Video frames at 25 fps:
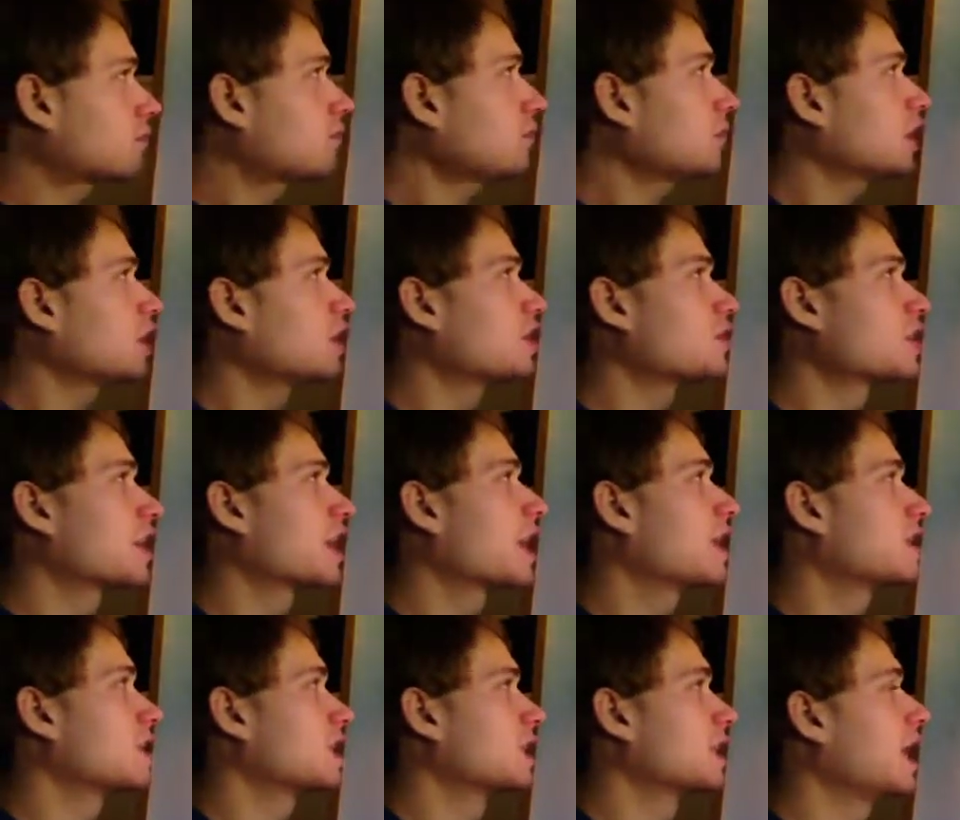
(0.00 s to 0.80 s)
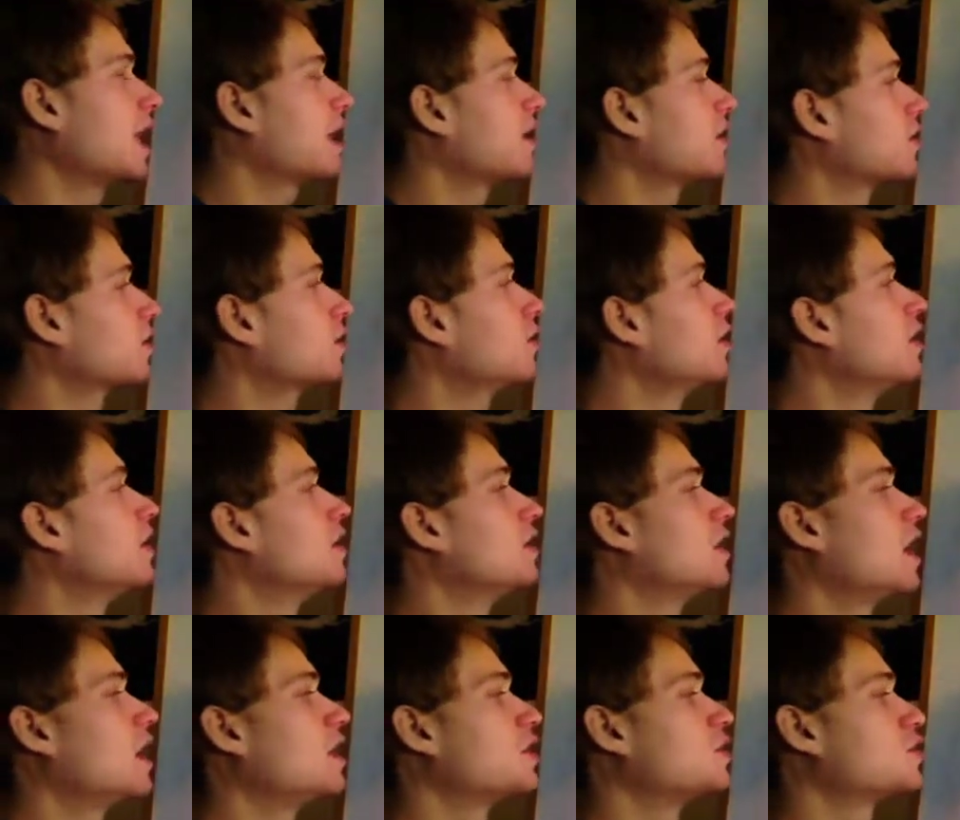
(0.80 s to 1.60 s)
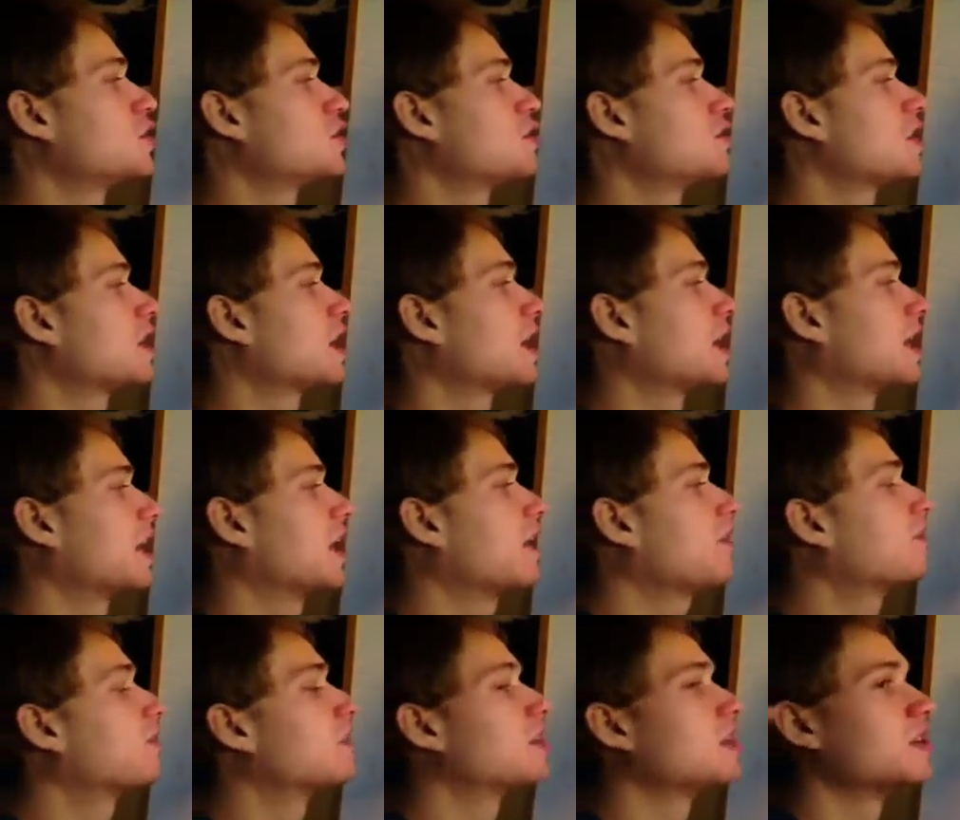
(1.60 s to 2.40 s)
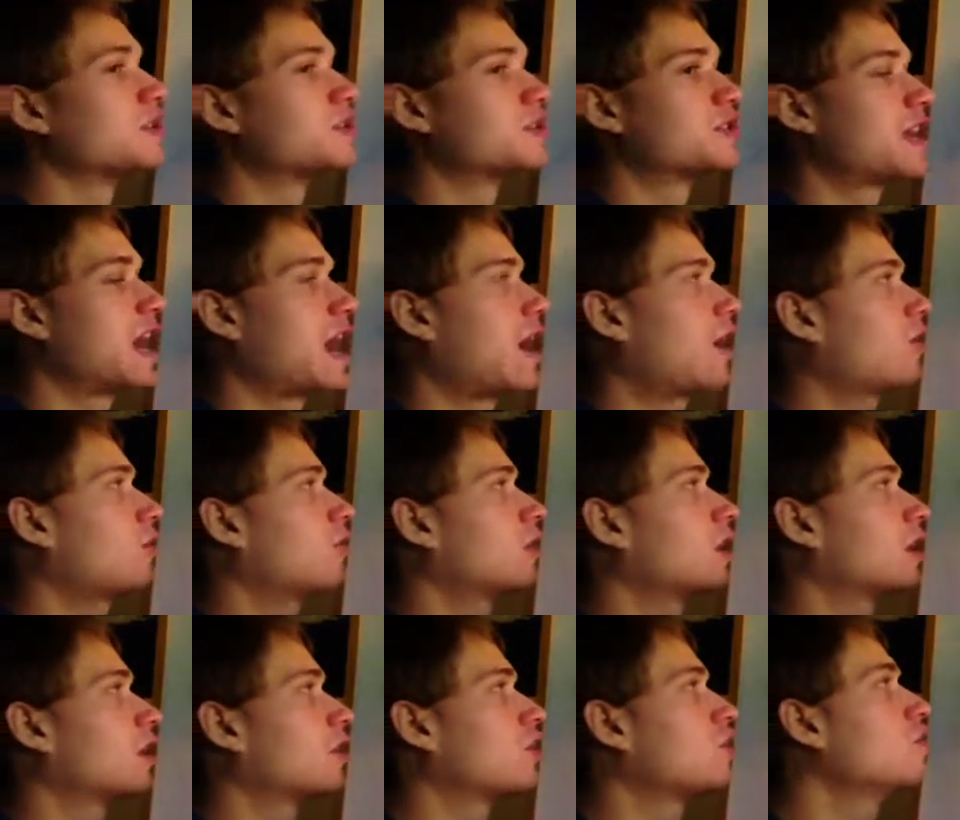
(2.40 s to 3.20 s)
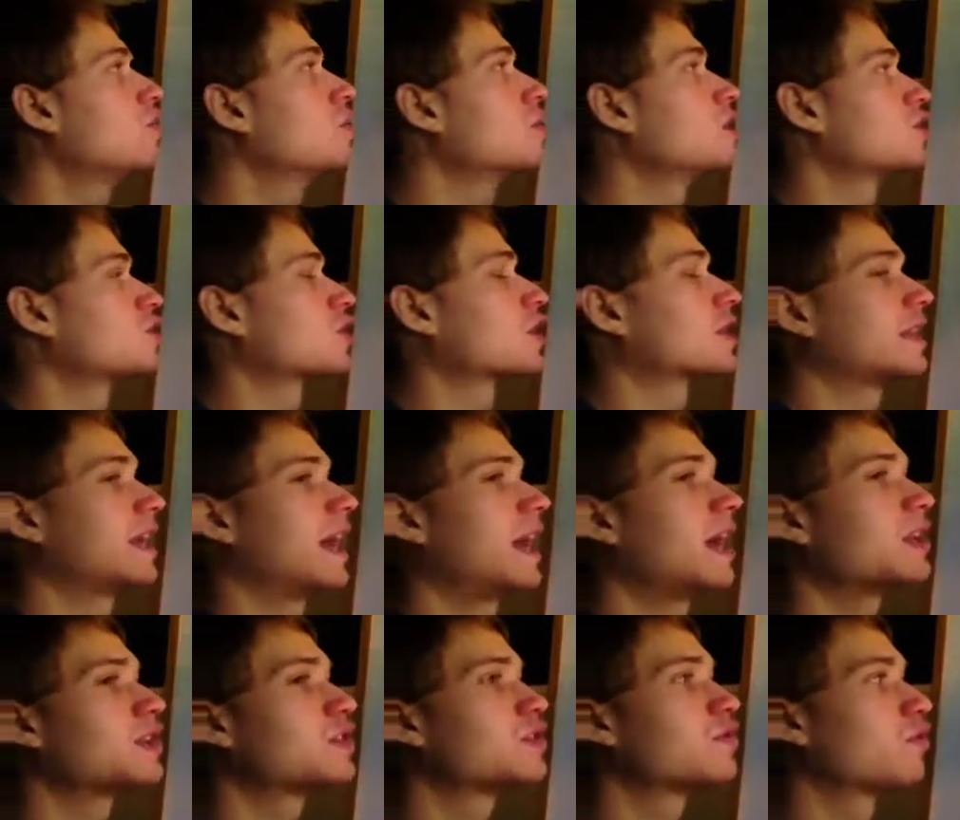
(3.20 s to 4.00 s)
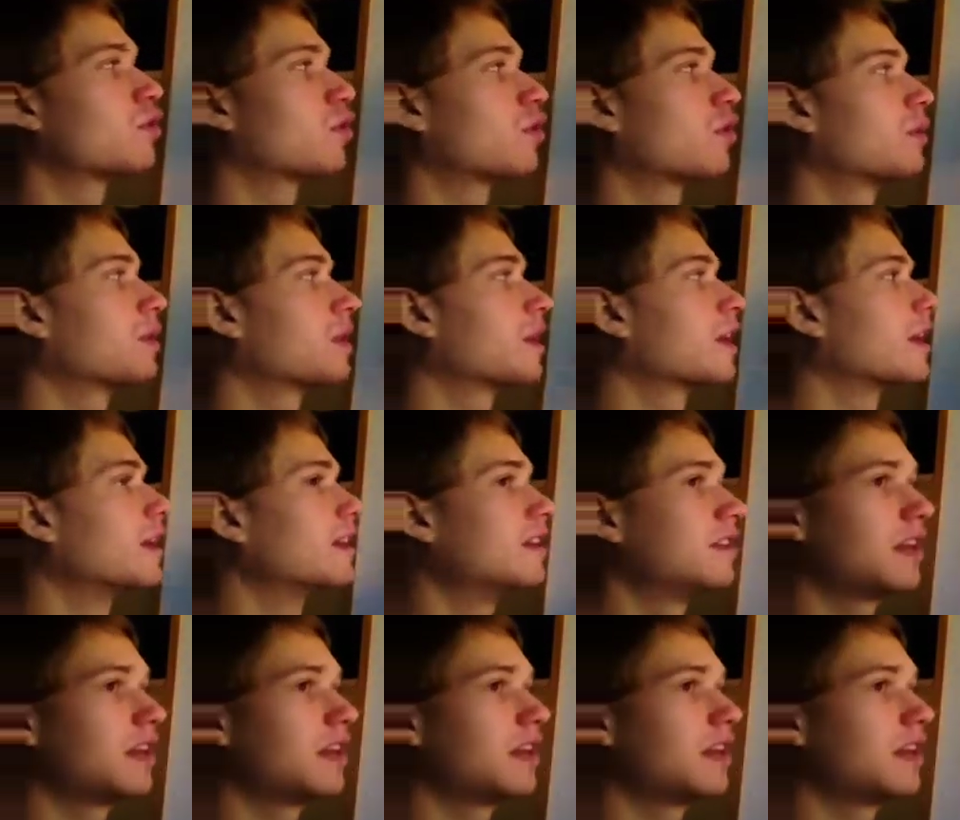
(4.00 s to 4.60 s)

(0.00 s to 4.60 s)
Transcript: because it gets lighter, and so you can get these towering cumulus clouds forming.